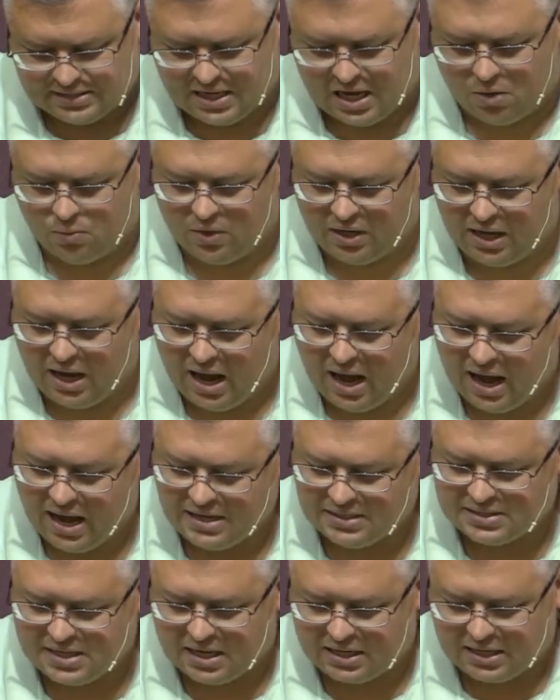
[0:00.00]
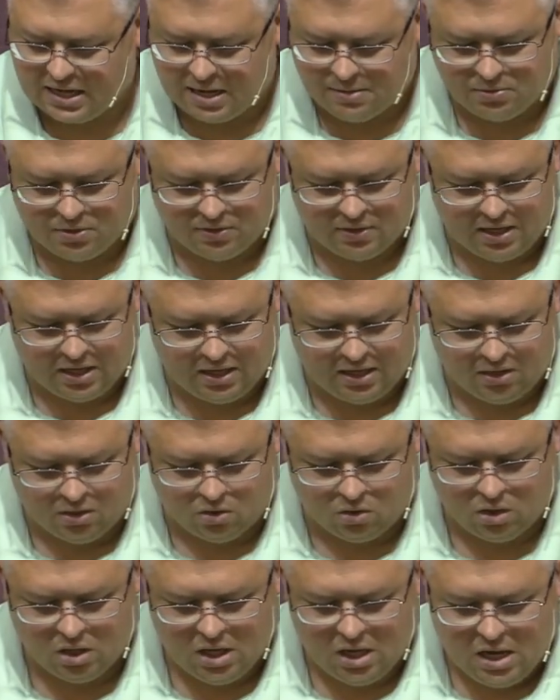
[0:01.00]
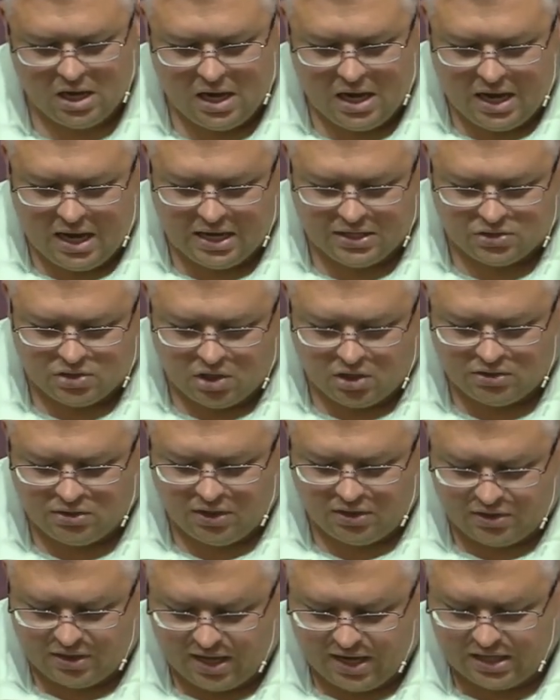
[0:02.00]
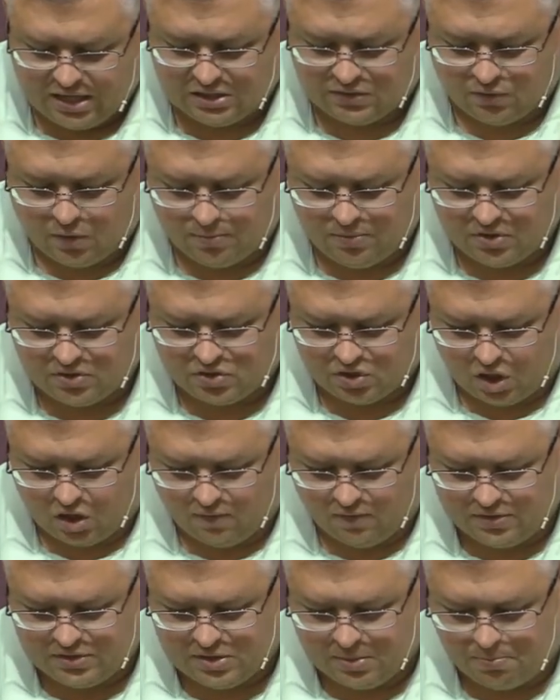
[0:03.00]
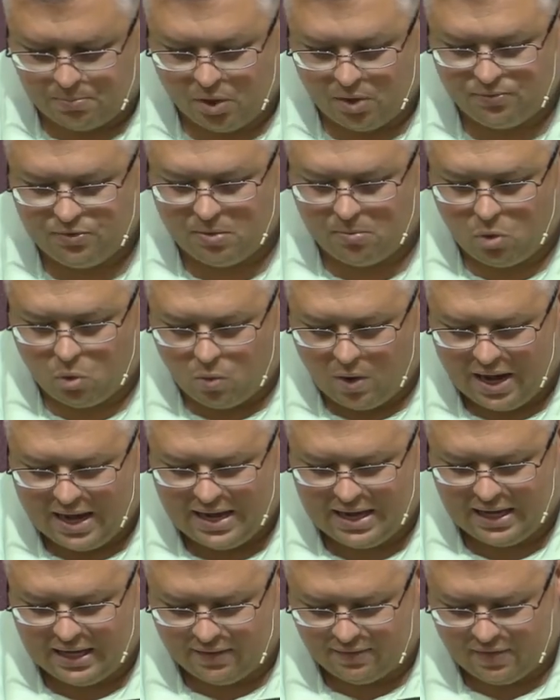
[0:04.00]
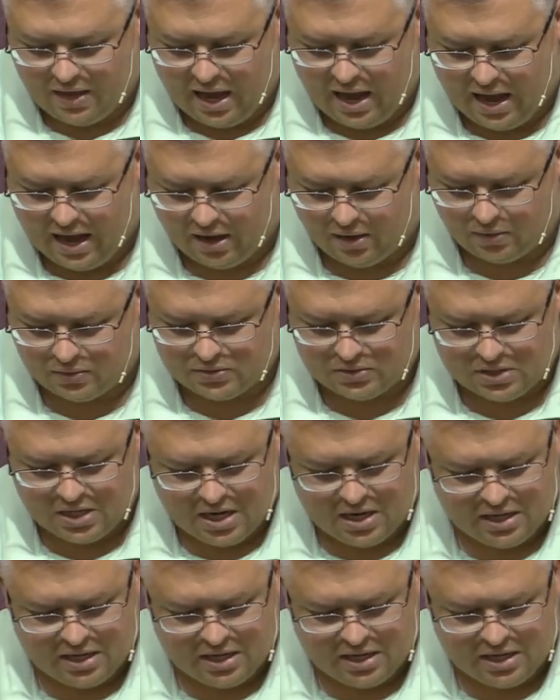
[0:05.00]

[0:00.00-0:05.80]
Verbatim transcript: When Gehazi came to the hill, he took the things from the servants and put them away in the house.